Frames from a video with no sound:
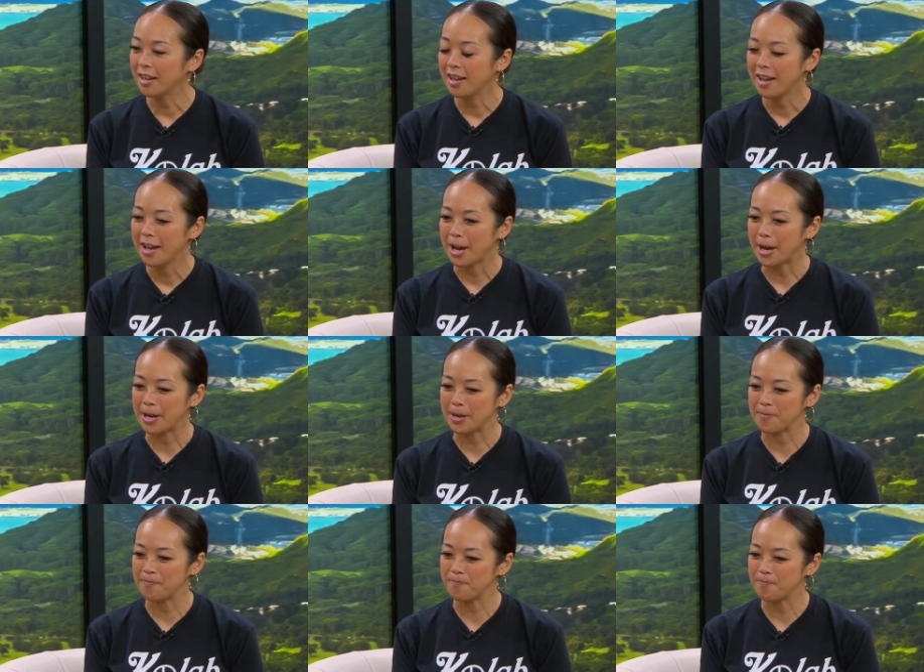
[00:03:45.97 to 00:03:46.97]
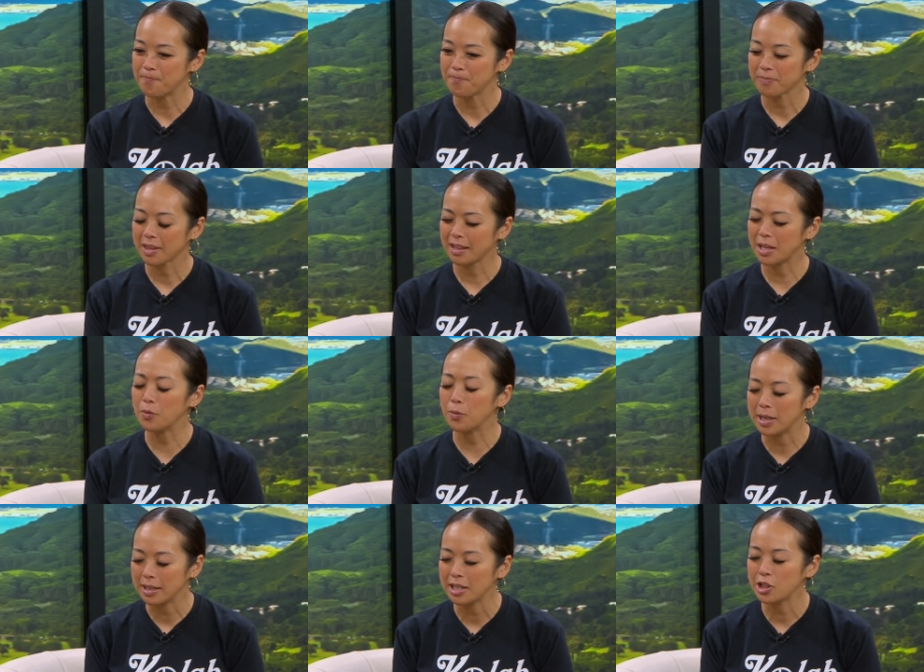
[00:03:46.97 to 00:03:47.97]
Right. They
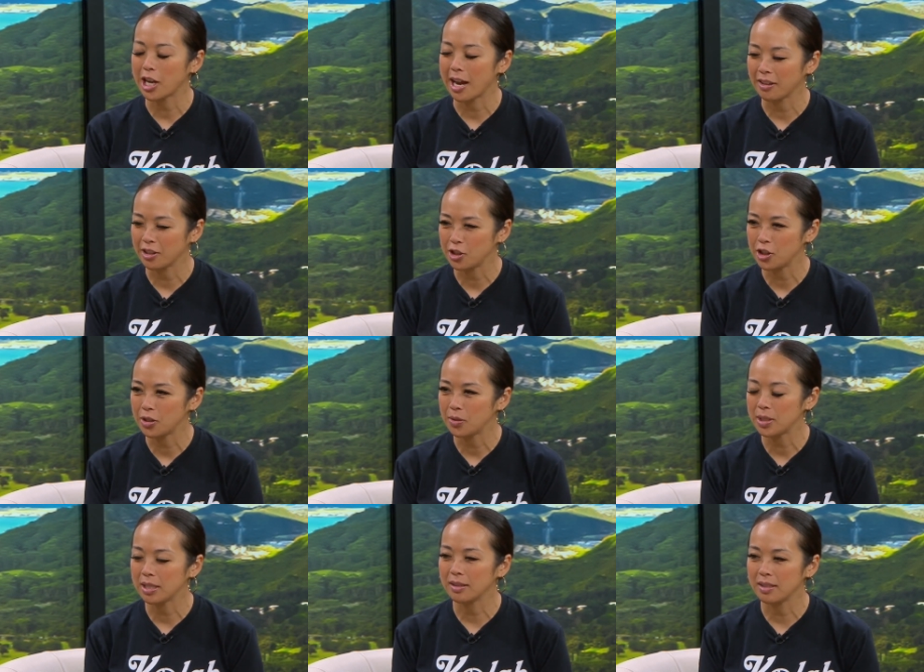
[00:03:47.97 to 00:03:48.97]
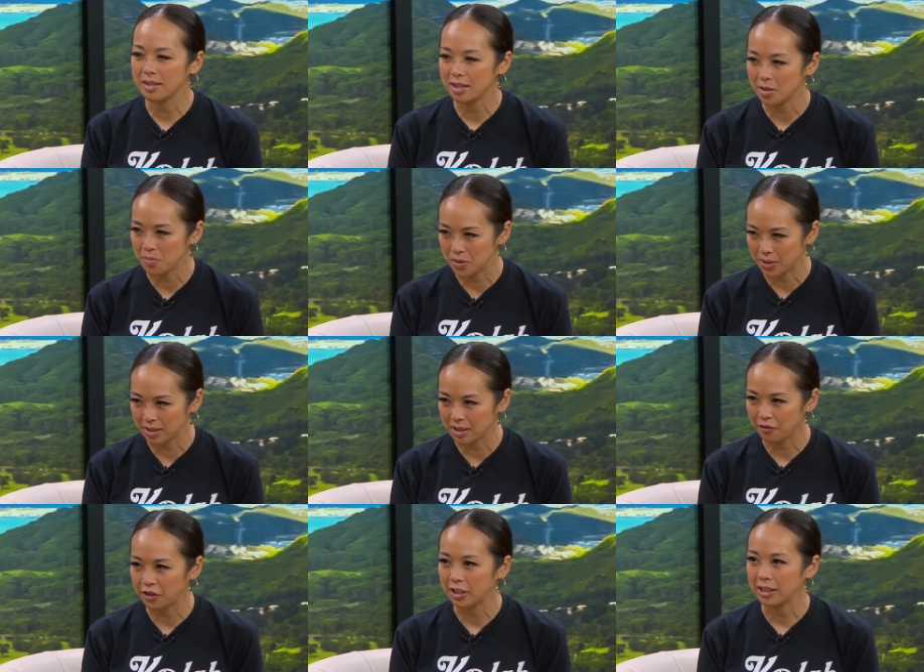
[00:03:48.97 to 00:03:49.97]
really challenge you to listen to music
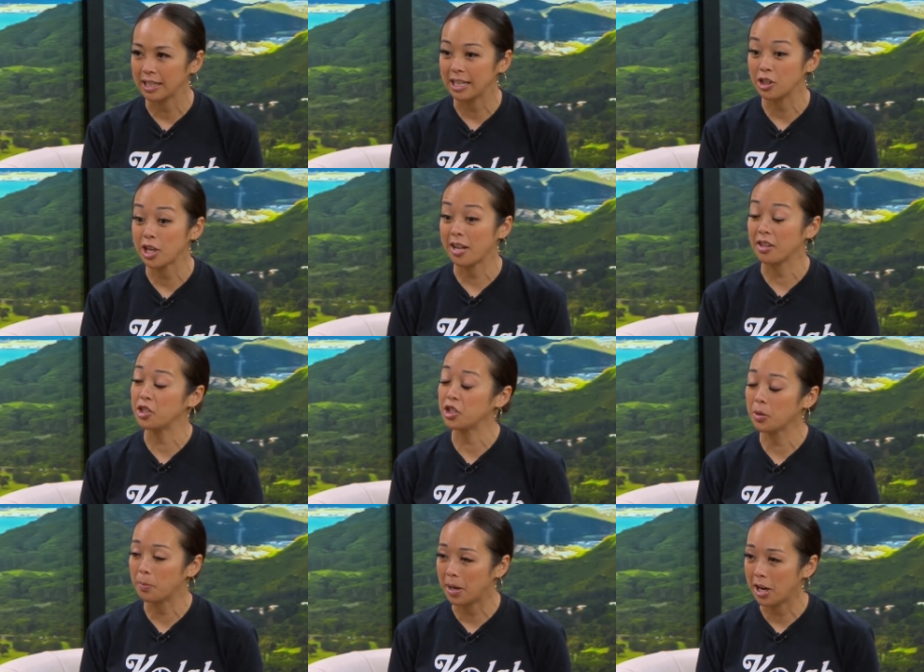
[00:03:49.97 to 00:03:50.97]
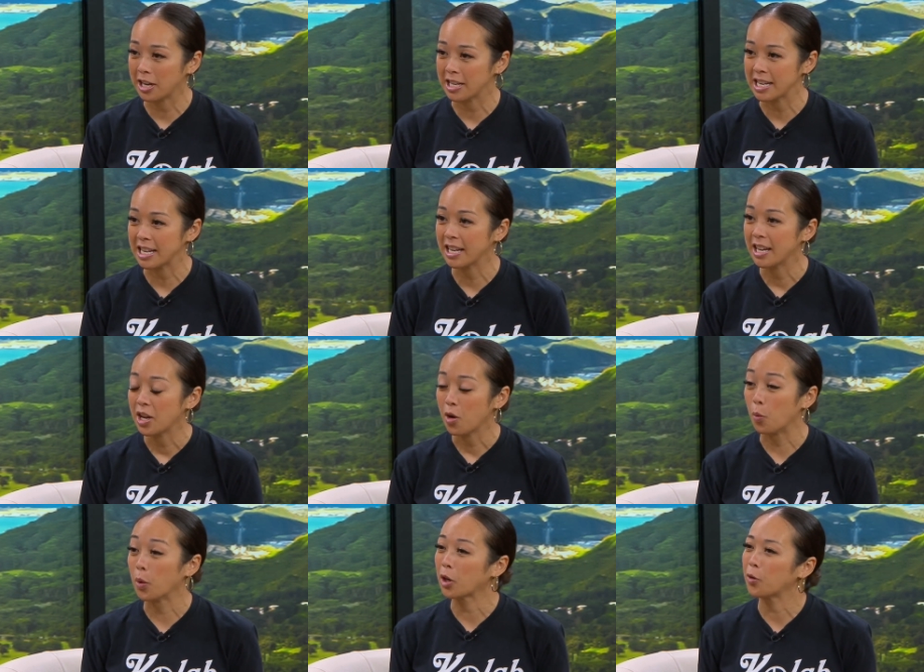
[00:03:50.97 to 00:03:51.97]
differently, challenge your body,
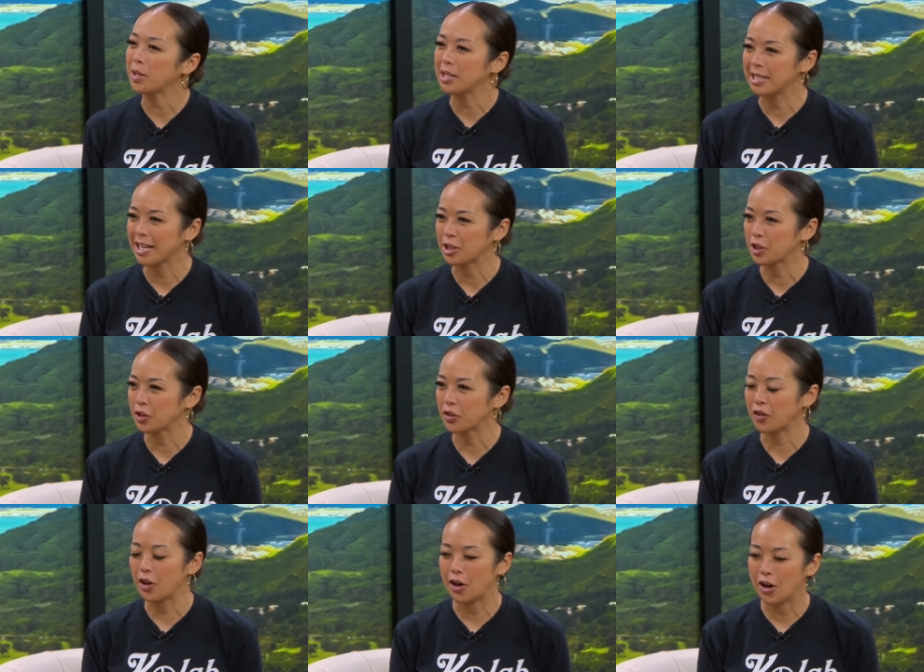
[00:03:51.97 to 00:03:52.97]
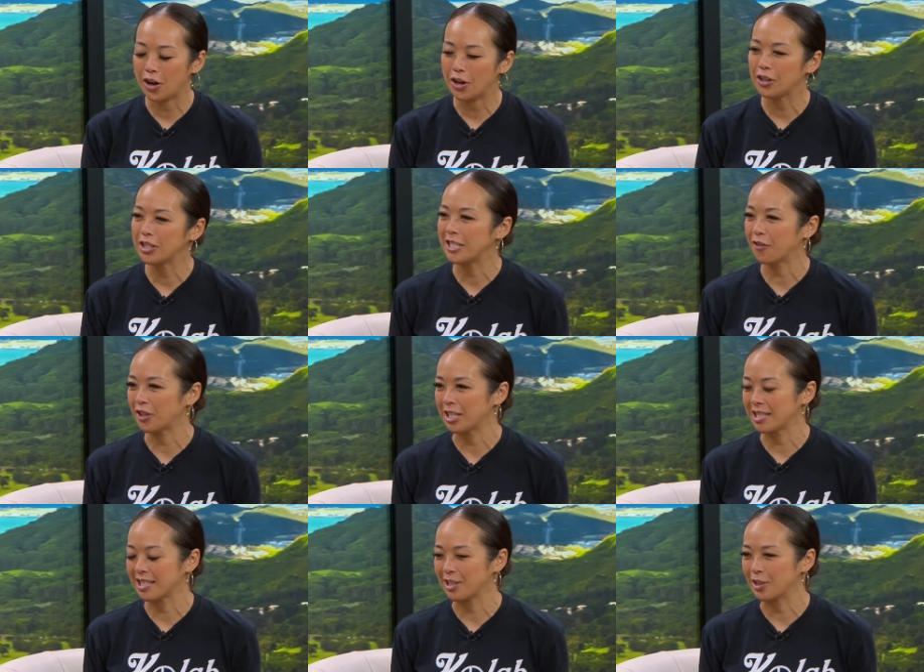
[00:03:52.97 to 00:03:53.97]
work with dancers of all
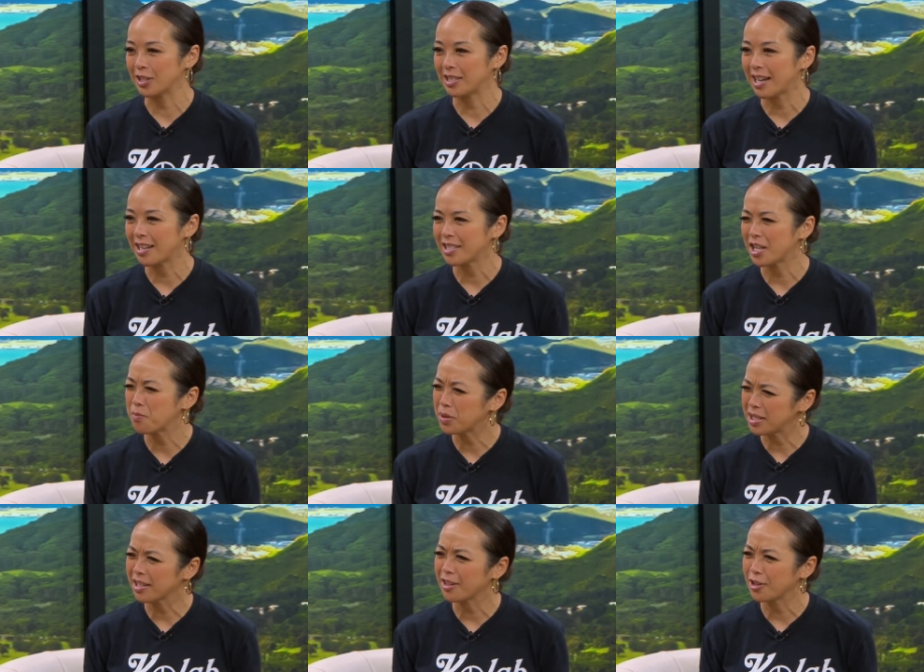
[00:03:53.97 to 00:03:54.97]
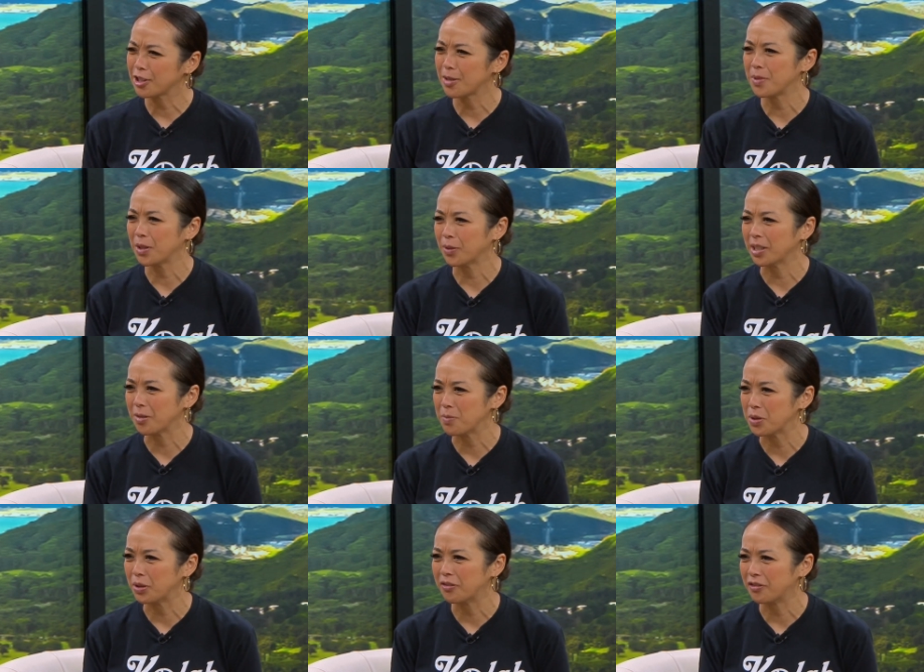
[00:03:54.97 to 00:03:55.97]
different skill sets, and then put together something really
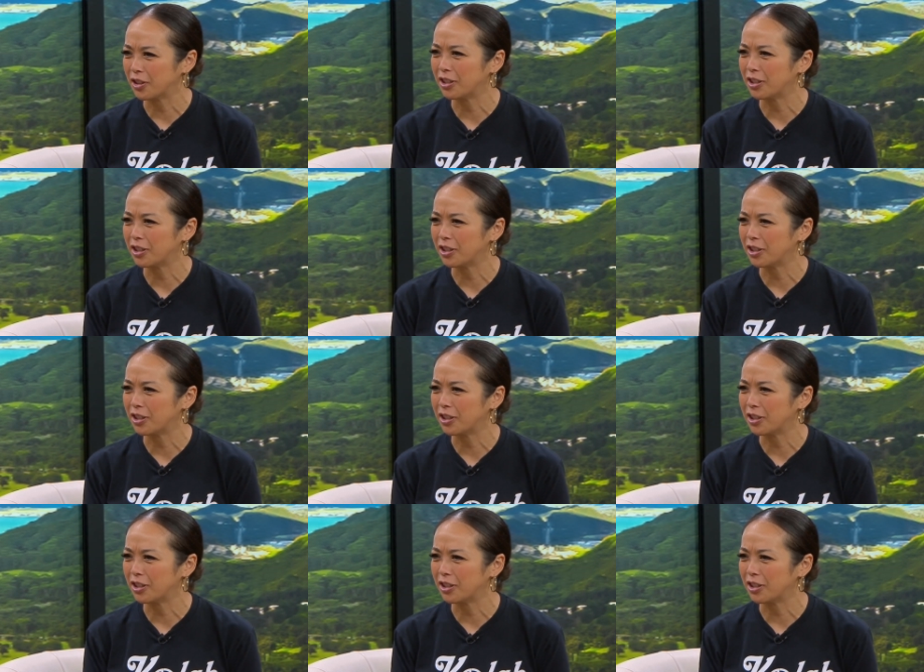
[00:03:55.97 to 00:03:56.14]
beautiful.